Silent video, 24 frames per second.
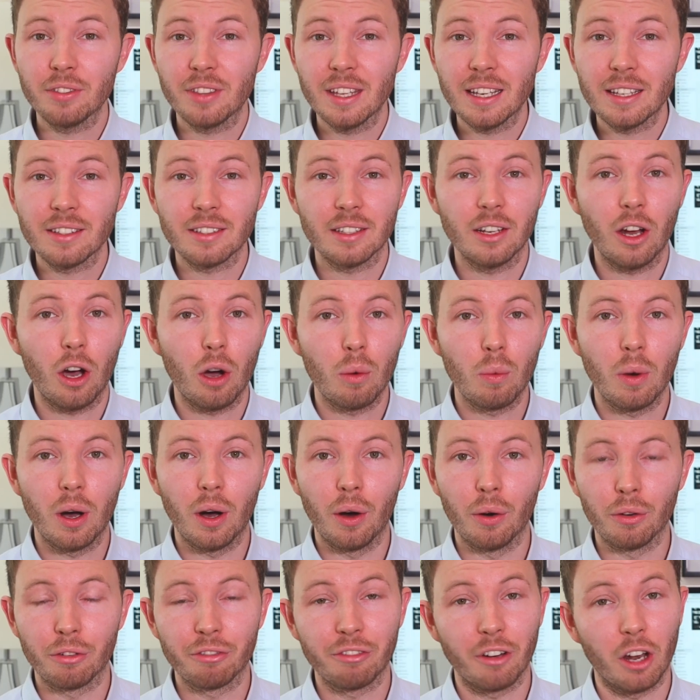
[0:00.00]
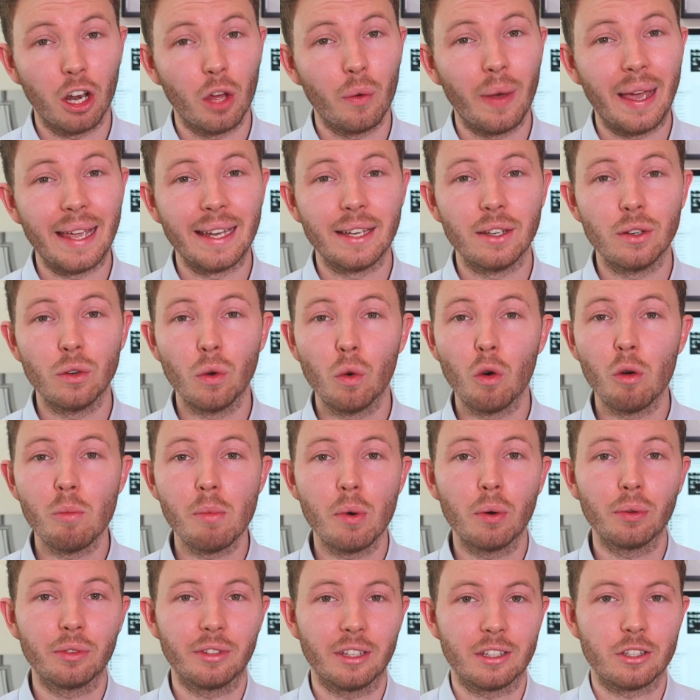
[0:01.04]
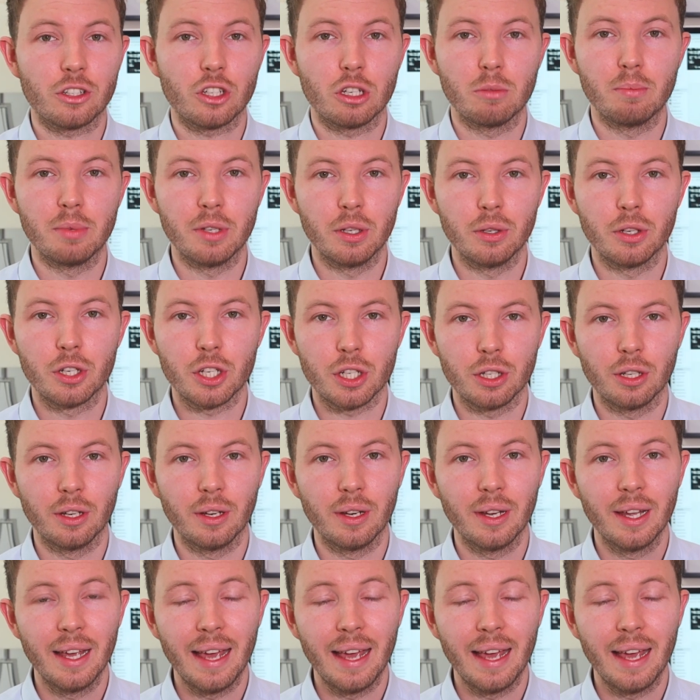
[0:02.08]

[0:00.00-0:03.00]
things in our world follow a normal distribution.